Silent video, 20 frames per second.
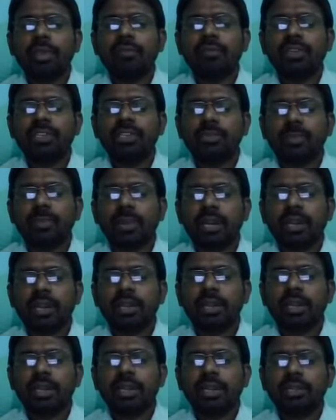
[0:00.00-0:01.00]
which
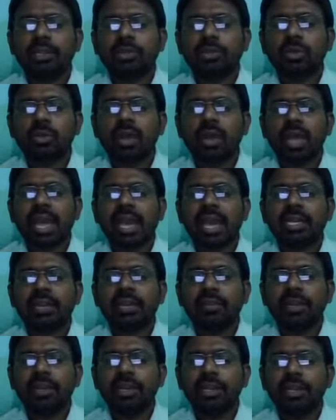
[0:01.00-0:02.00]
particle can show
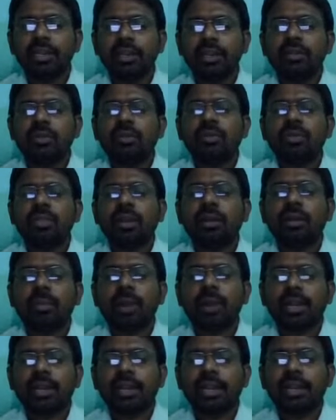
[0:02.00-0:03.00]
activity? That
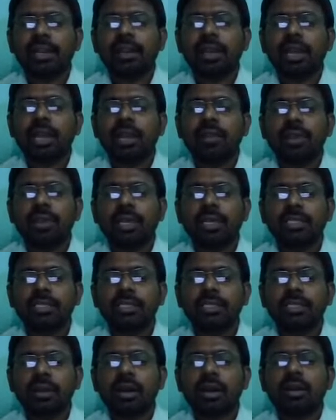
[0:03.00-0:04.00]
particle
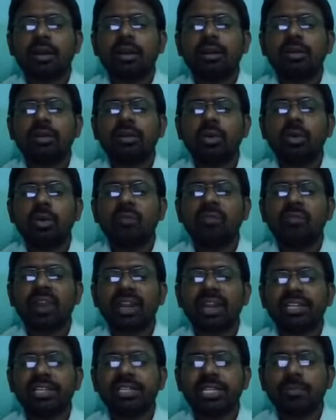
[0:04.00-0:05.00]
always do
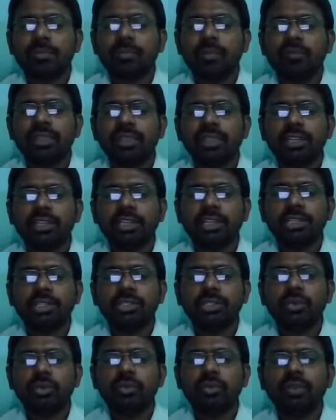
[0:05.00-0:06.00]
friendship with the
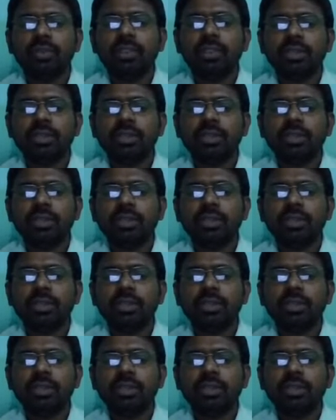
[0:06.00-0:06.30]
tissue,